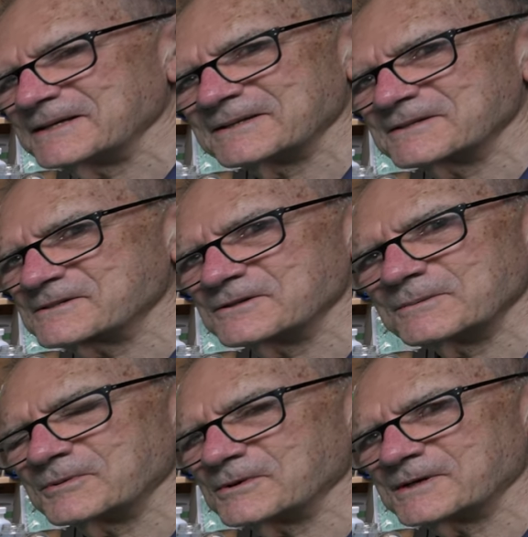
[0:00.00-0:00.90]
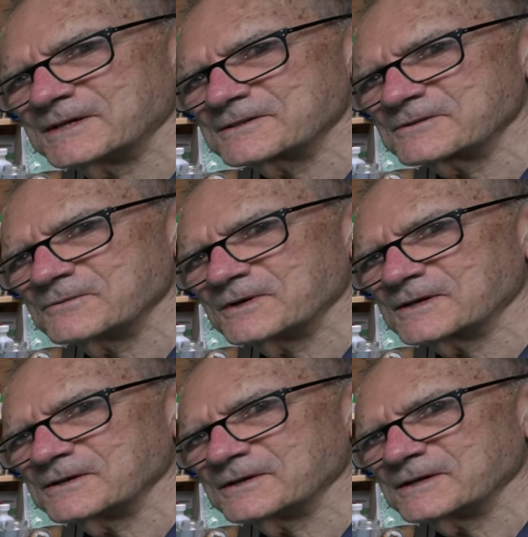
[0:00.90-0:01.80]
yeah, the snowblower doesn't
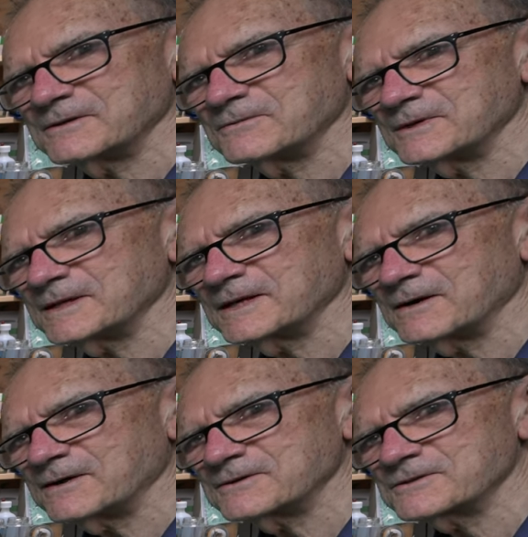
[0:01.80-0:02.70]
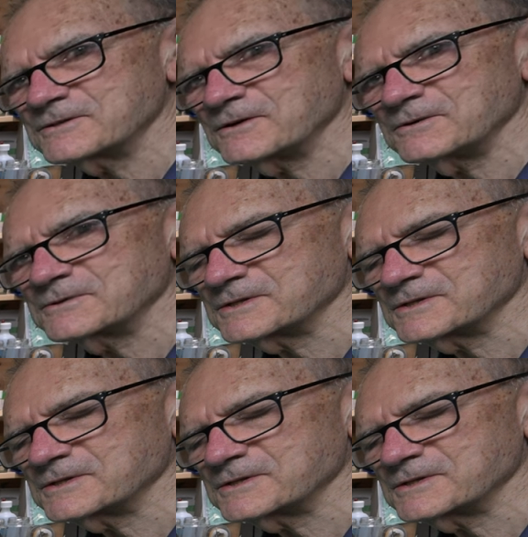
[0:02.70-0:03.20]
work good in really hard snow,